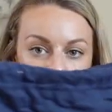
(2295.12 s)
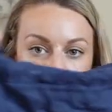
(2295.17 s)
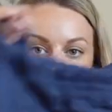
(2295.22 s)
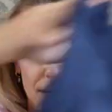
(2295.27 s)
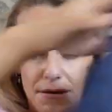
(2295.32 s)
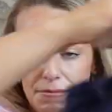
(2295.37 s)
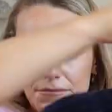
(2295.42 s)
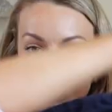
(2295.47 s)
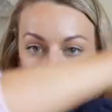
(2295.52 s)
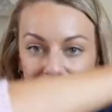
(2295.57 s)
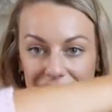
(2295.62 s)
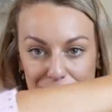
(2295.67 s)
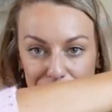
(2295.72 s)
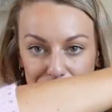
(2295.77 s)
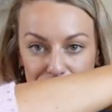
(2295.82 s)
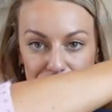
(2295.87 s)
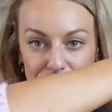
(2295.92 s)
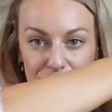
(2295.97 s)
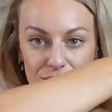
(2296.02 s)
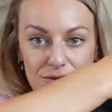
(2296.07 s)
them keep your
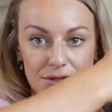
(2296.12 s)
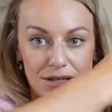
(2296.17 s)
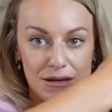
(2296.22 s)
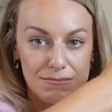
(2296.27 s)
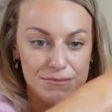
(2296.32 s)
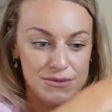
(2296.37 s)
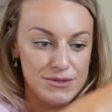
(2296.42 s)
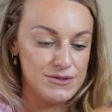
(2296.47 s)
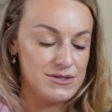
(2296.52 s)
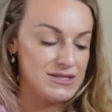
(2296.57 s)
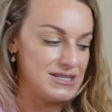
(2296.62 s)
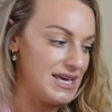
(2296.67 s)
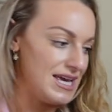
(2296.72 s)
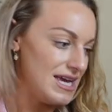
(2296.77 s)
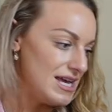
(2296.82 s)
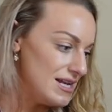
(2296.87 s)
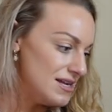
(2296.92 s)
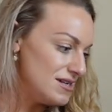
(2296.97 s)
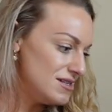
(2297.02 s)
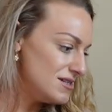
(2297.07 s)
shoes and boots
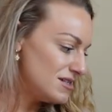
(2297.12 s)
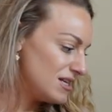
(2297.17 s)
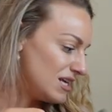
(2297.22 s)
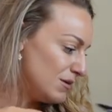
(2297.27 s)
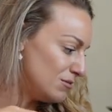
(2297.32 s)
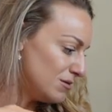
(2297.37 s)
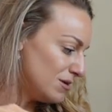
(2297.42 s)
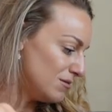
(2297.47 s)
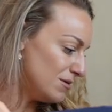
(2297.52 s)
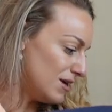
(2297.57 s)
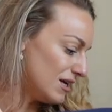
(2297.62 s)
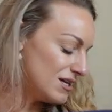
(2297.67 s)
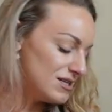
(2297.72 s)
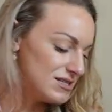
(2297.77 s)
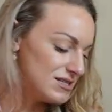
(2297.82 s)
in to keep them like